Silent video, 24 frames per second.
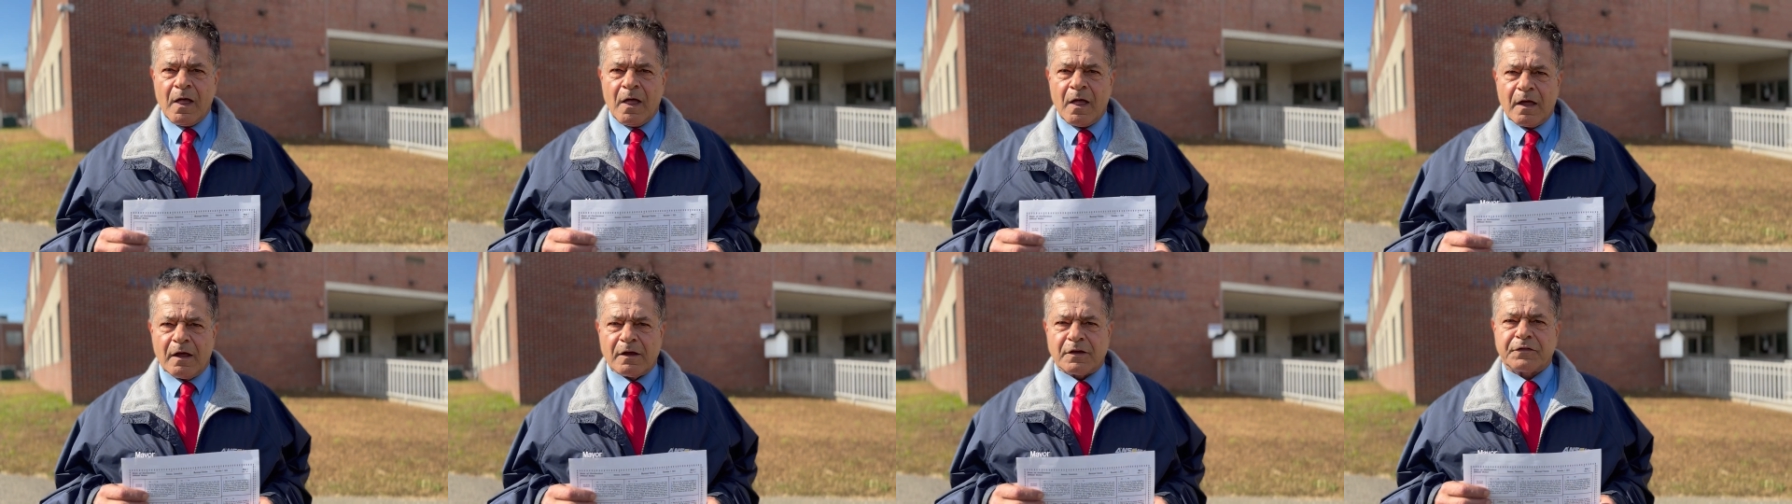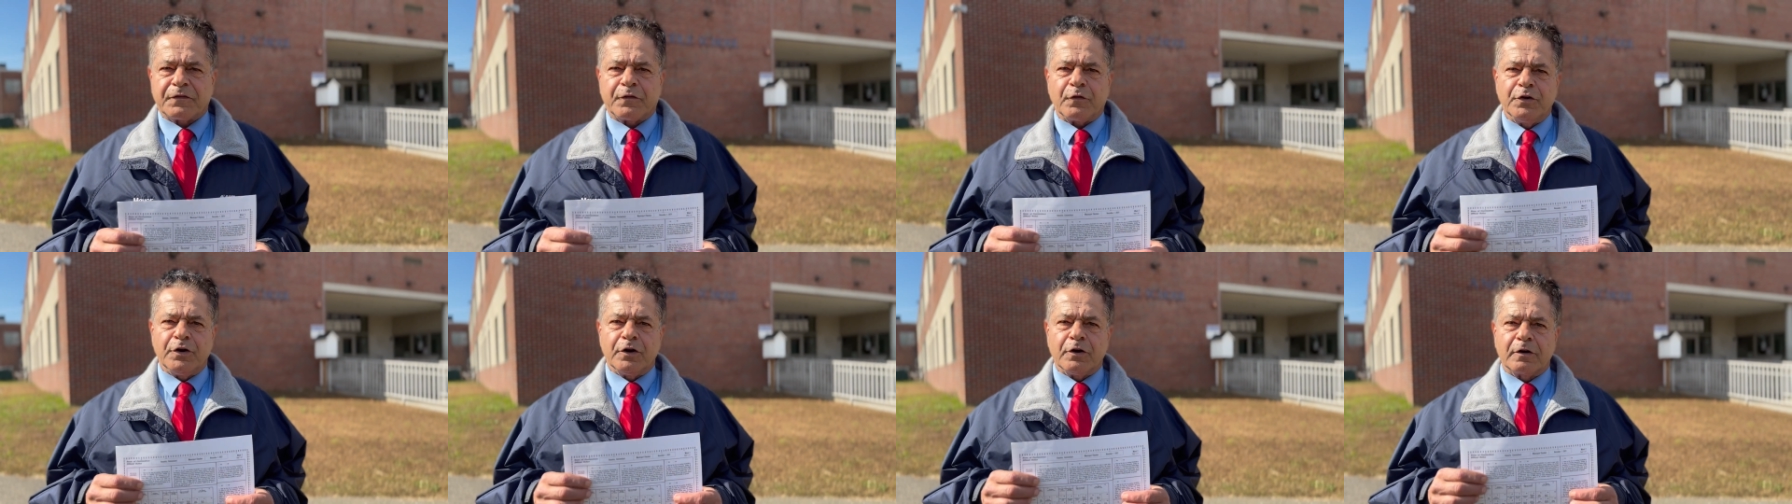is
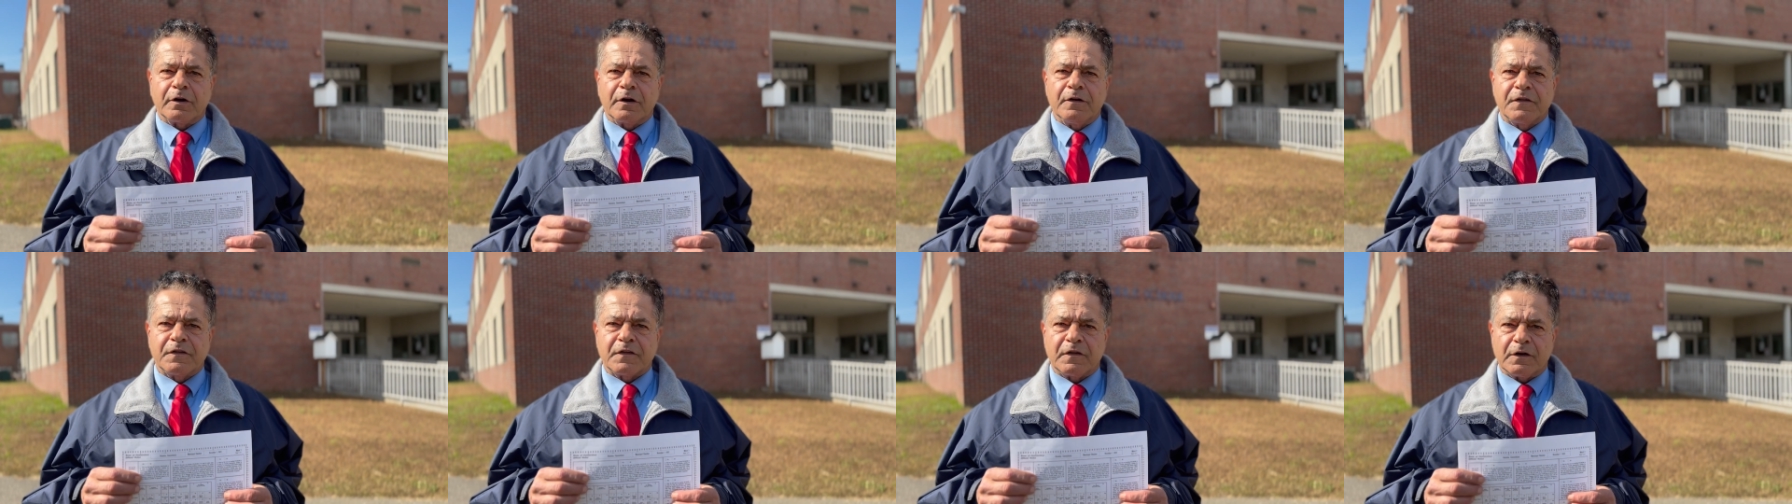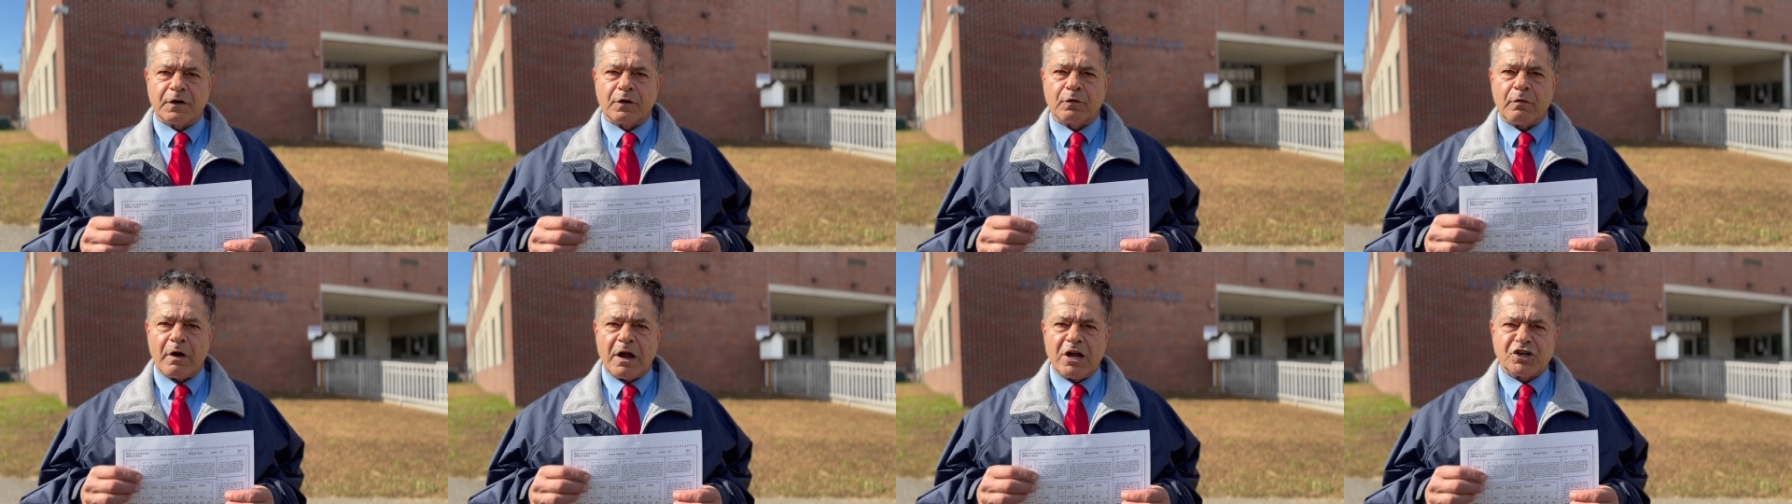for your
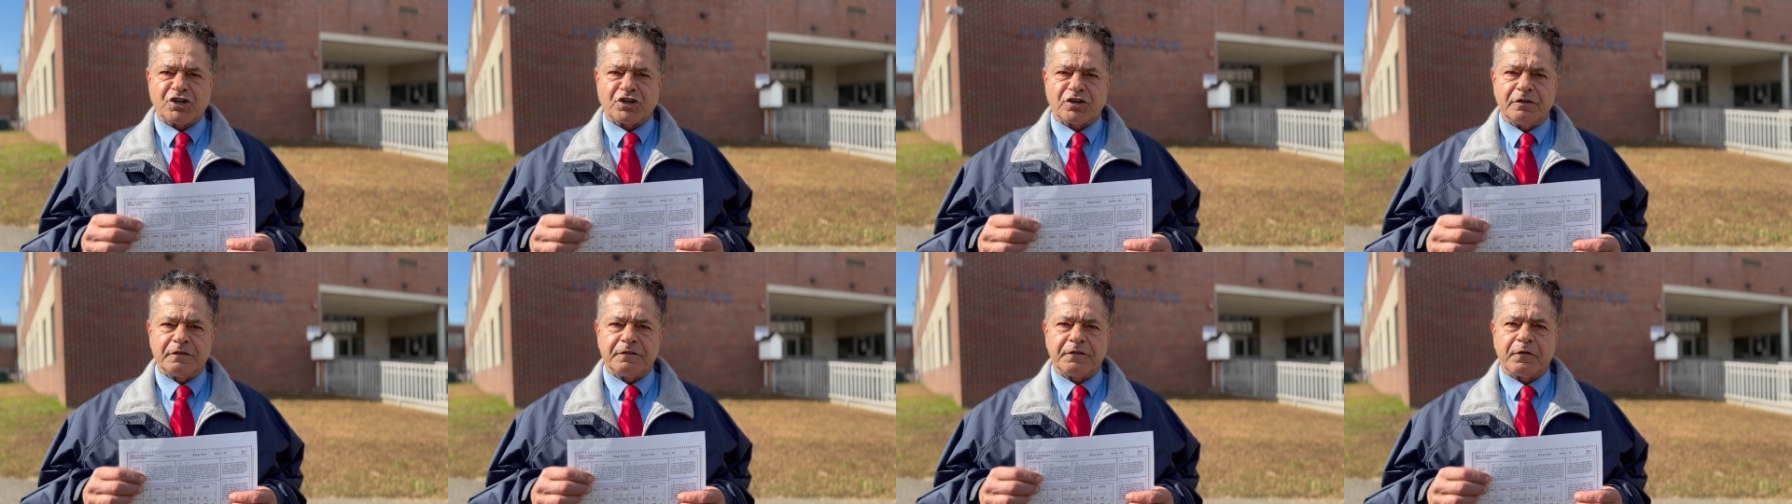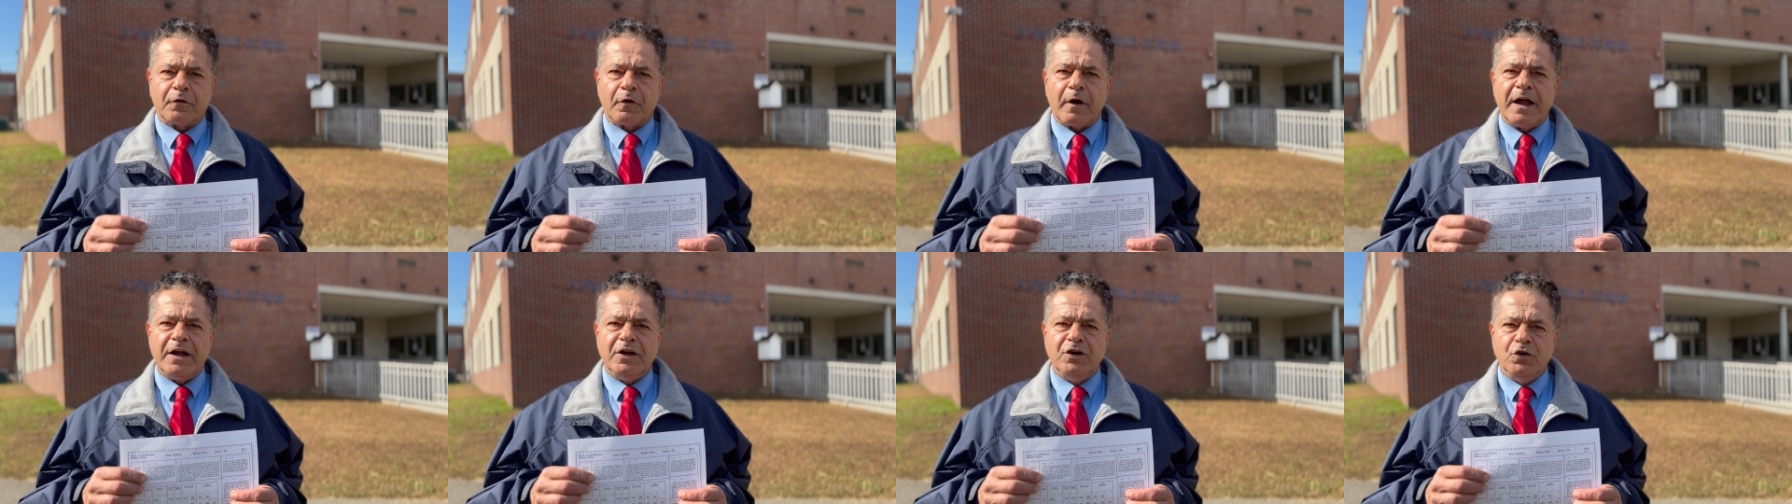consideration
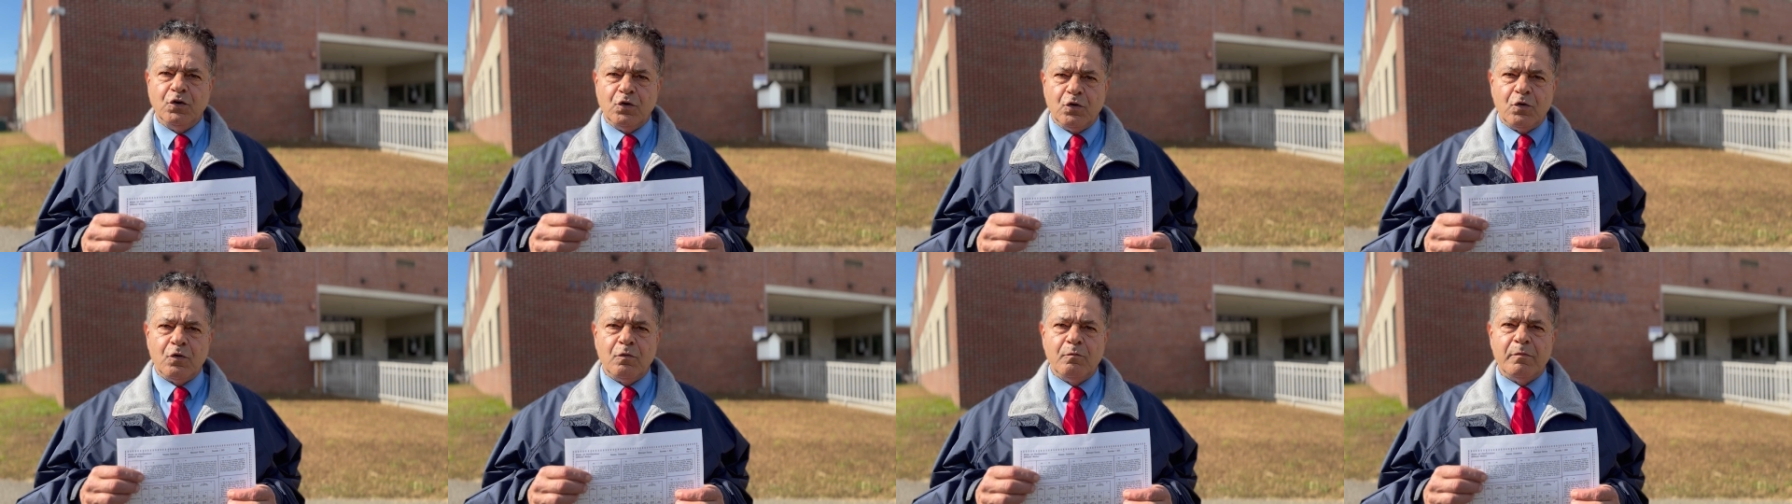for a new